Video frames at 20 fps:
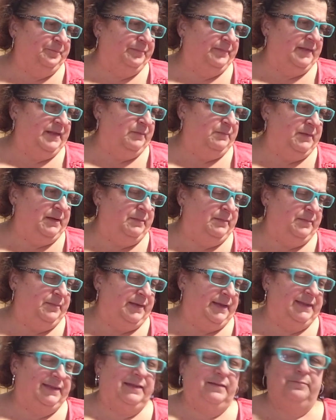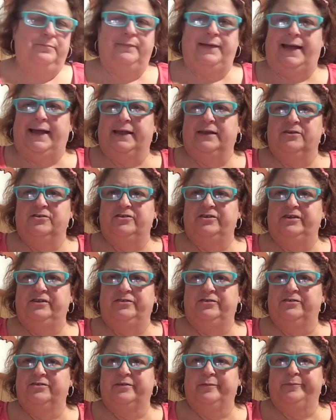and maybe make them mac and cheese
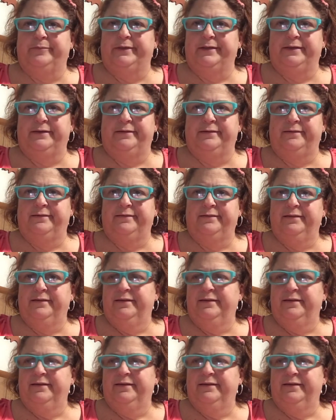or something.